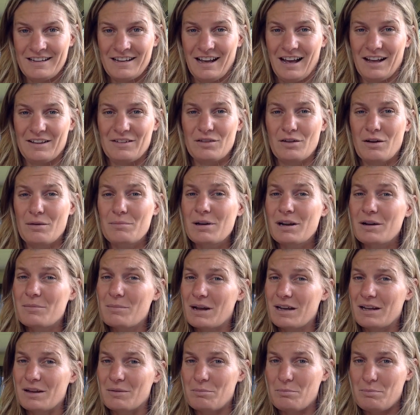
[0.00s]
And so I'm going to
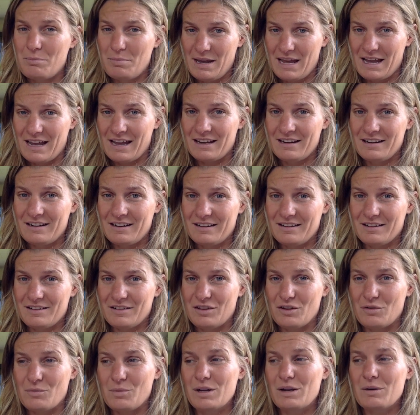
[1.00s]
make a bet
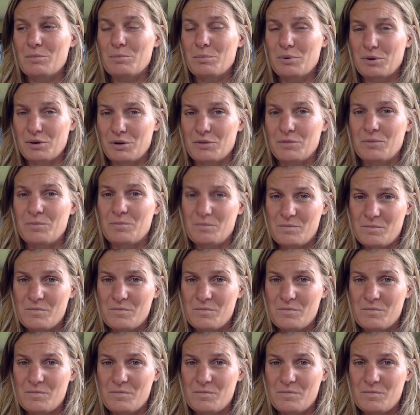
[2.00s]
that we can put a